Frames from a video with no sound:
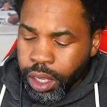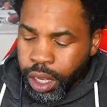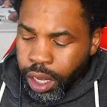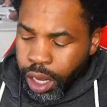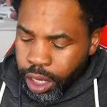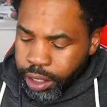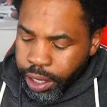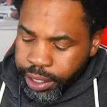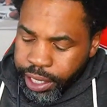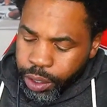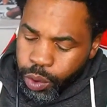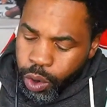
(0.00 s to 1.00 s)
Okay,
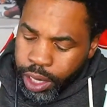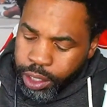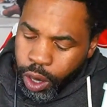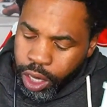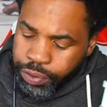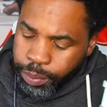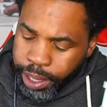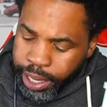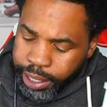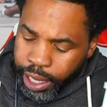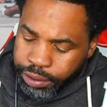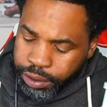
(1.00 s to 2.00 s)
Kenroy Carter from
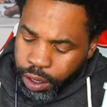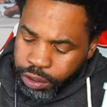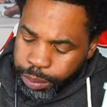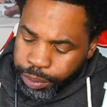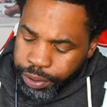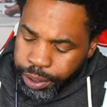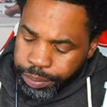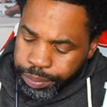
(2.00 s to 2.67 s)
Lancaster. Talk to me, fam.